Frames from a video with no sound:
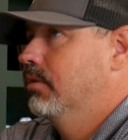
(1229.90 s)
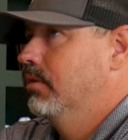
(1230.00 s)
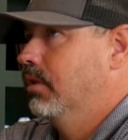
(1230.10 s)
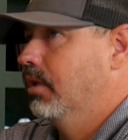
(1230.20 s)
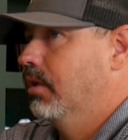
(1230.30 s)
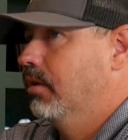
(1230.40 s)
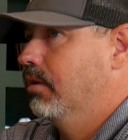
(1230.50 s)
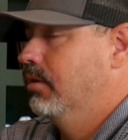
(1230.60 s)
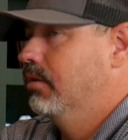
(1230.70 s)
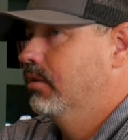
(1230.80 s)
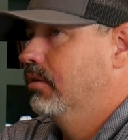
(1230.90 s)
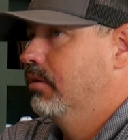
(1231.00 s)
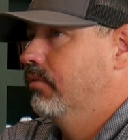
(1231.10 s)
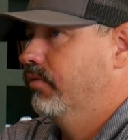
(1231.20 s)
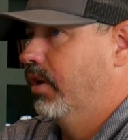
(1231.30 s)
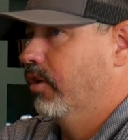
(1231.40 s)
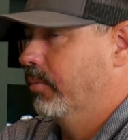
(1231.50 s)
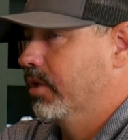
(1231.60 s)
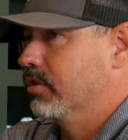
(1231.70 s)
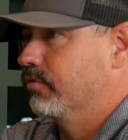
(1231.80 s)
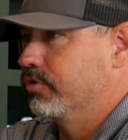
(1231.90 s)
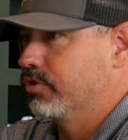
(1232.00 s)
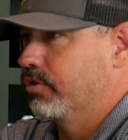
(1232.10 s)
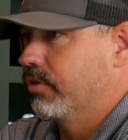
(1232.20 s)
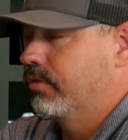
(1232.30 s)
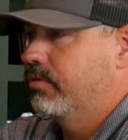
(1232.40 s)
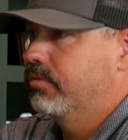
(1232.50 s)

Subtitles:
than veterinary medicine for sure.